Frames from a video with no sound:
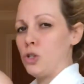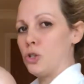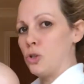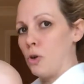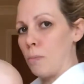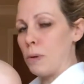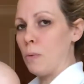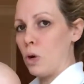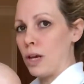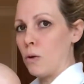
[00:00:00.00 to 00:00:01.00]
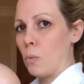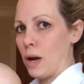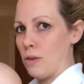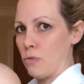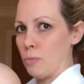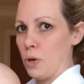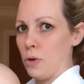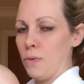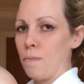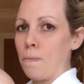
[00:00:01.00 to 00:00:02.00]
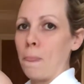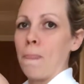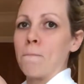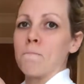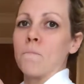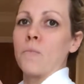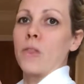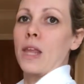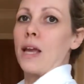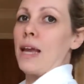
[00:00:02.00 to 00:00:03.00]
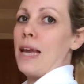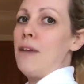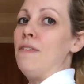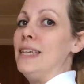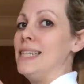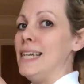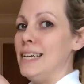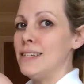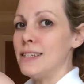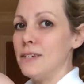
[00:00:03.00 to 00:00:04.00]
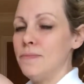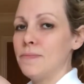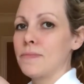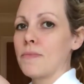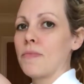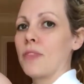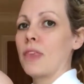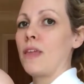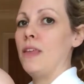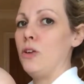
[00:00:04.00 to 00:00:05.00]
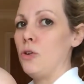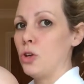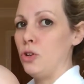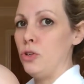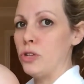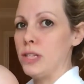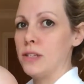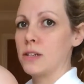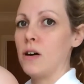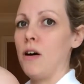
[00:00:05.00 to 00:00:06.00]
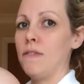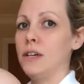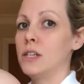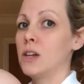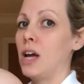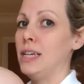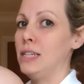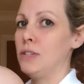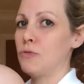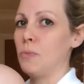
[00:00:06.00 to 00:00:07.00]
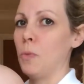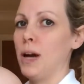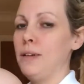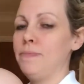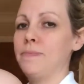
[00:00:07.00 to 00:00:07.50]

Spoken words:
should not be pulling away from you. If it is, then you can use this scarf in a slightly different way.